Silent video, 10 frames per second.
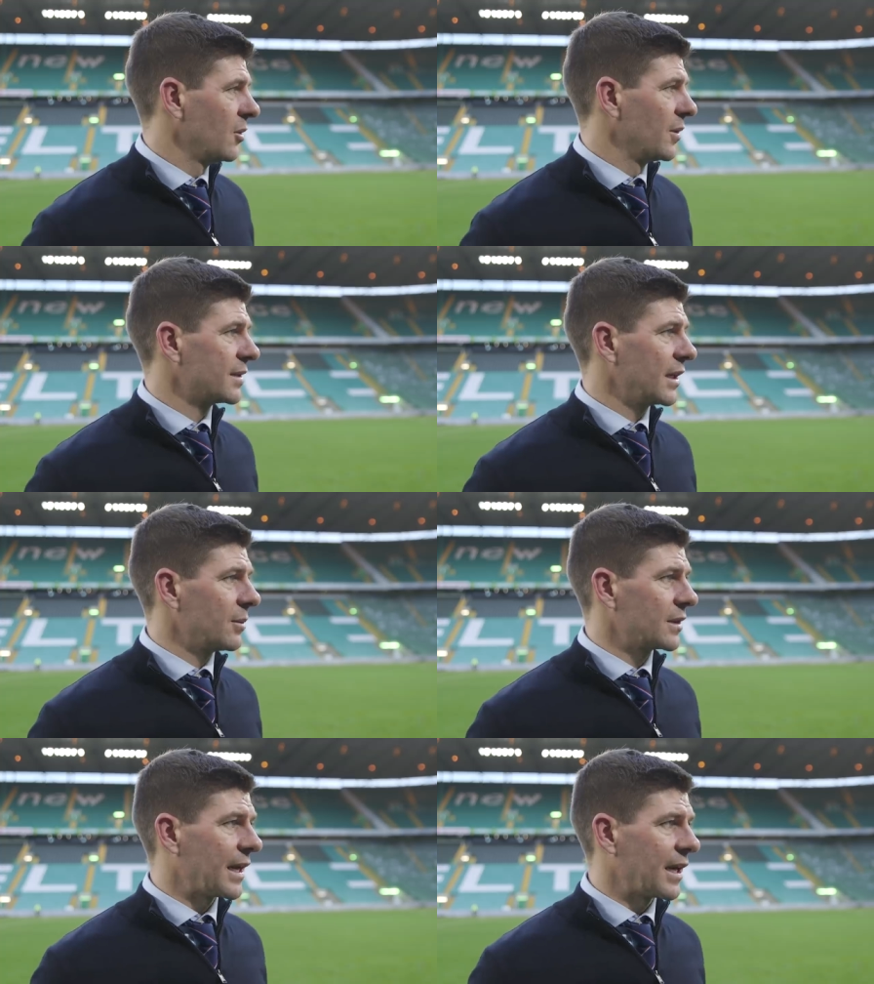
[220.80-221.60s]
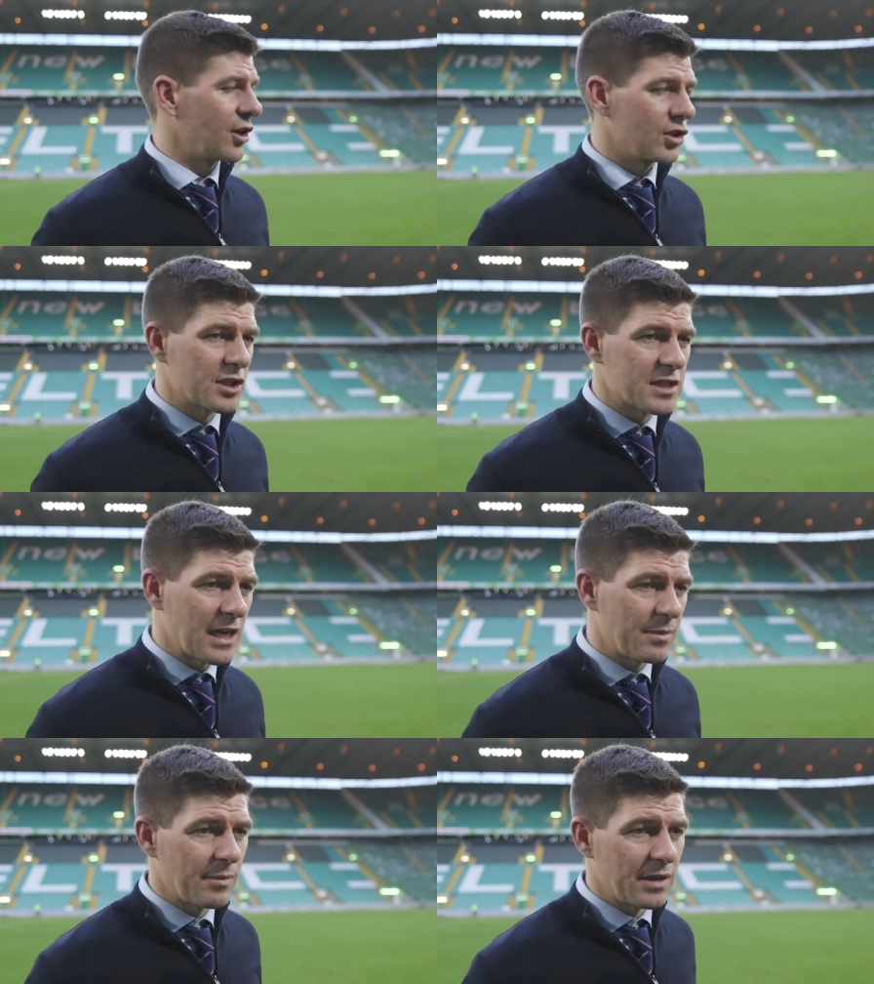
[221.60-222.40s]
We'll deal with that at another
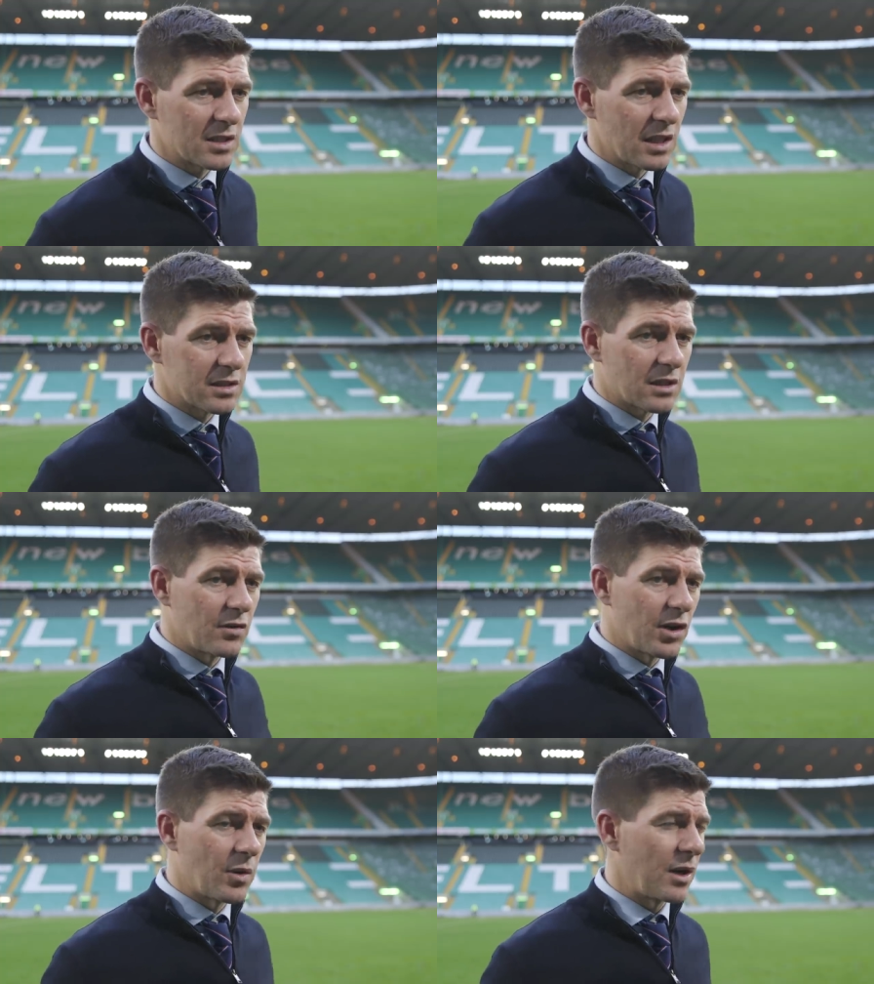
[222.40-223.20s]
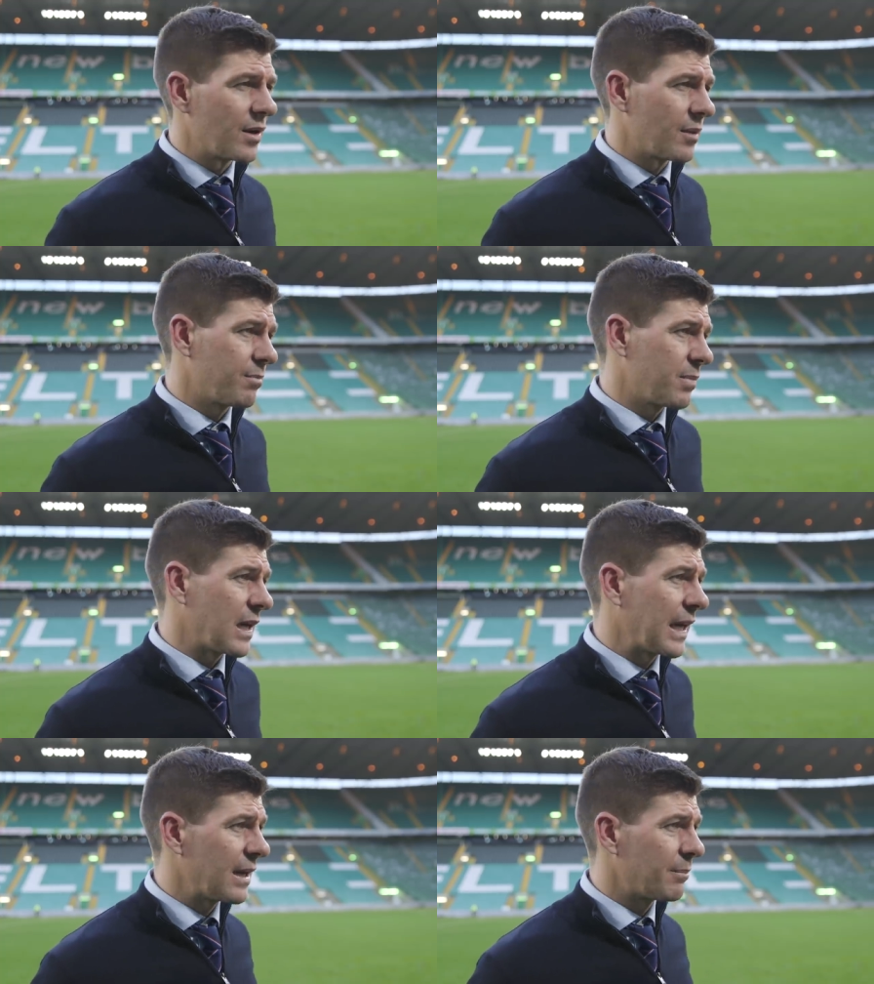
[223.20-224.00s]
time. I mean, Celtic have got away with a
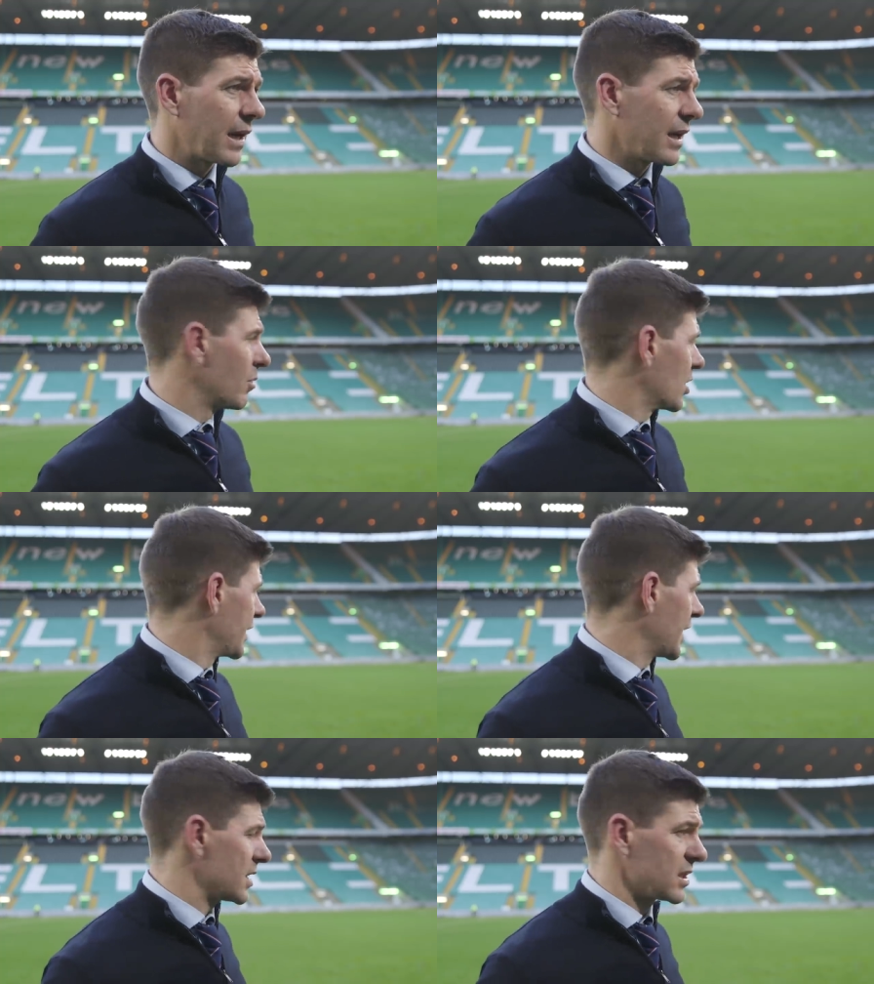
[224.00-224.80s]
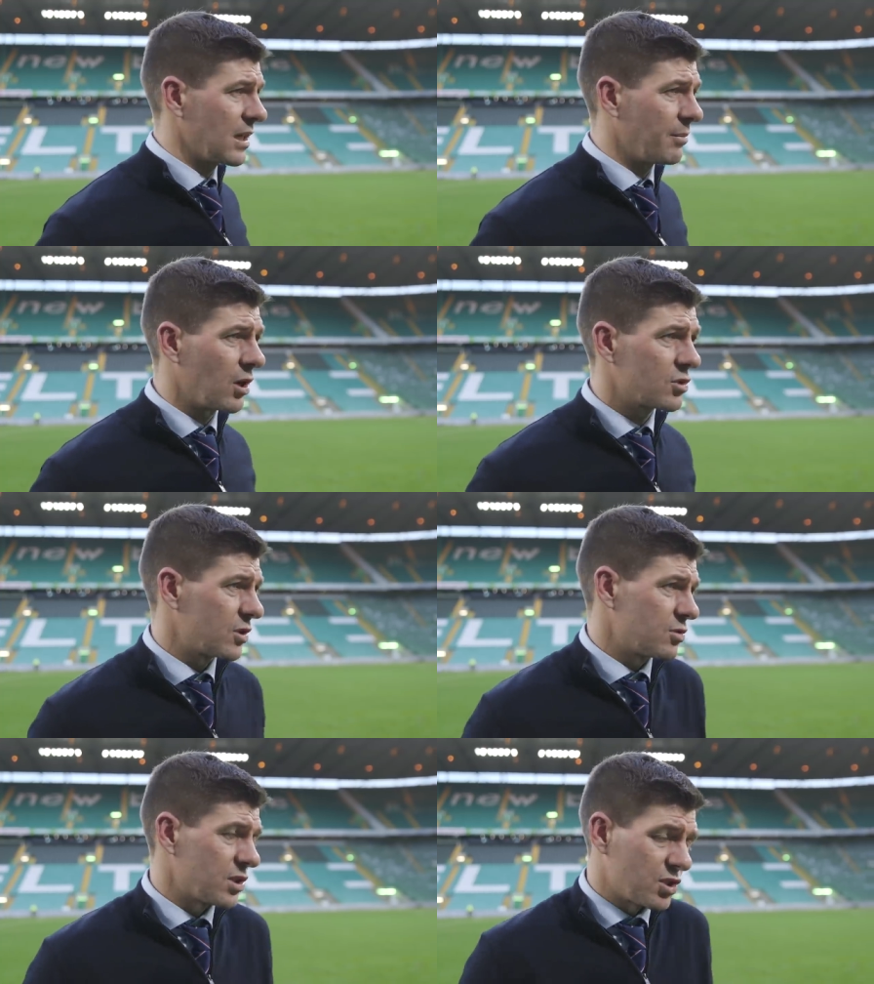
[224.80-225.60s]
clear, blatant one on the edge of their box,
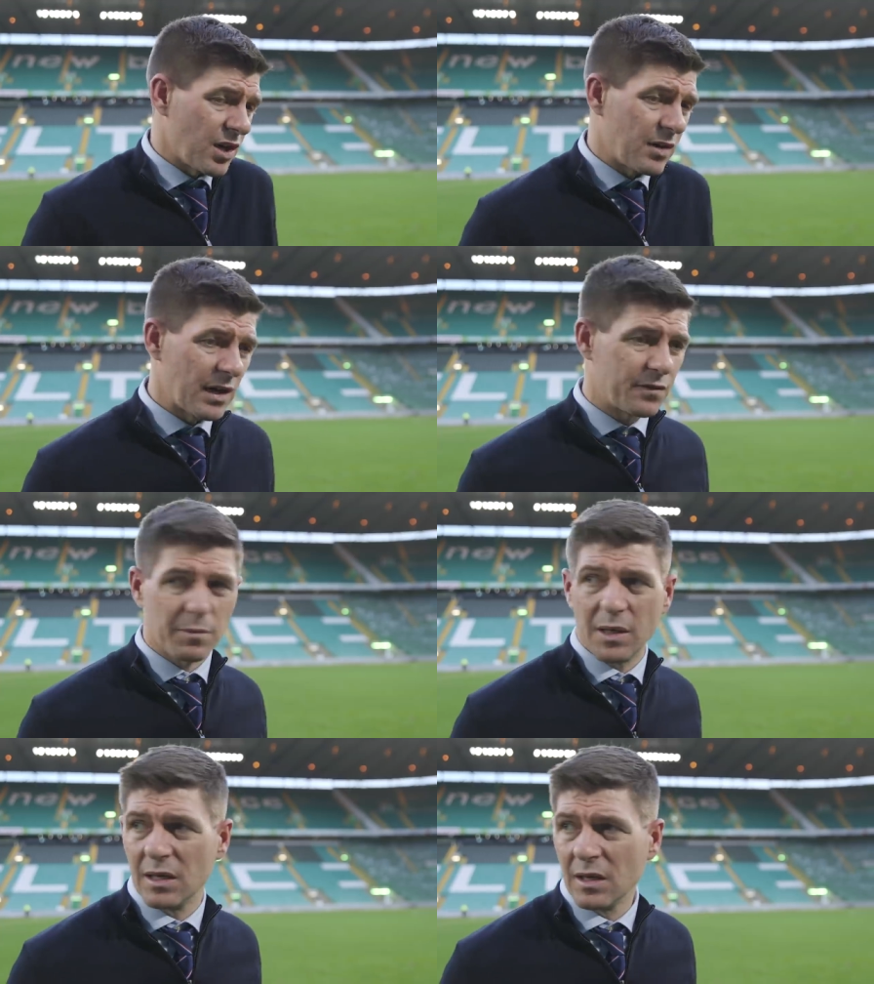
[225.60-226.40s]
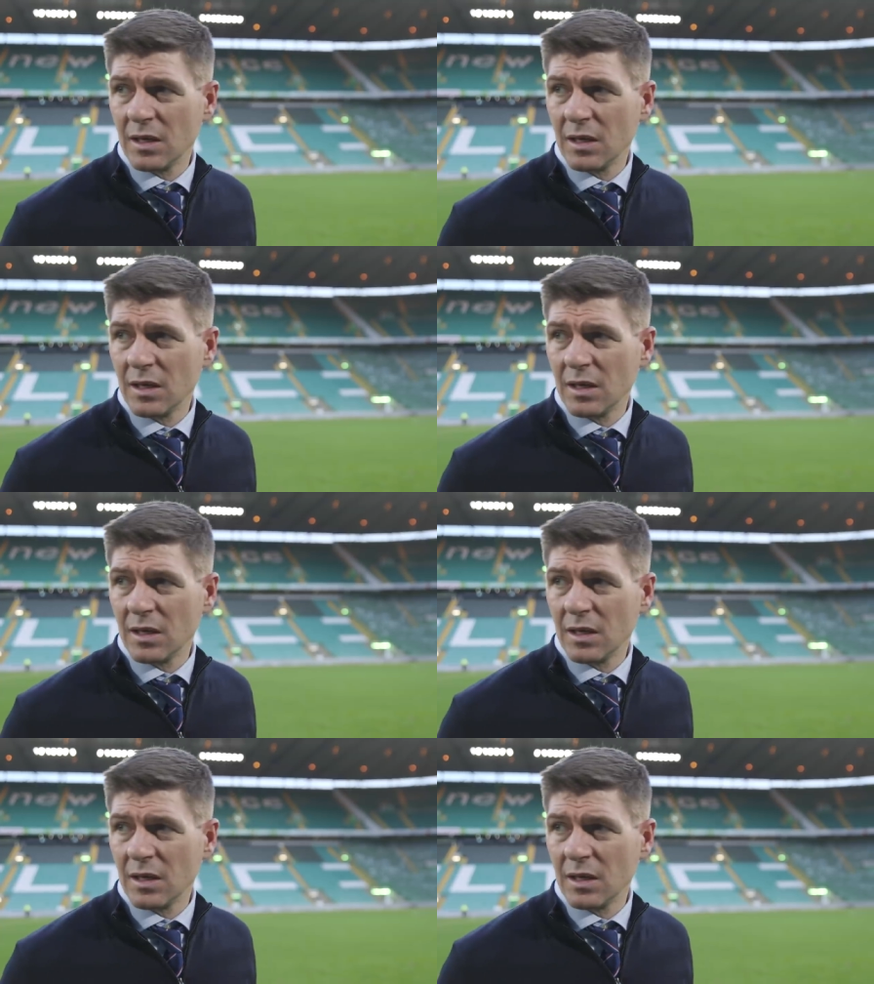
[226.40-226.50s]
which was a straight red for me.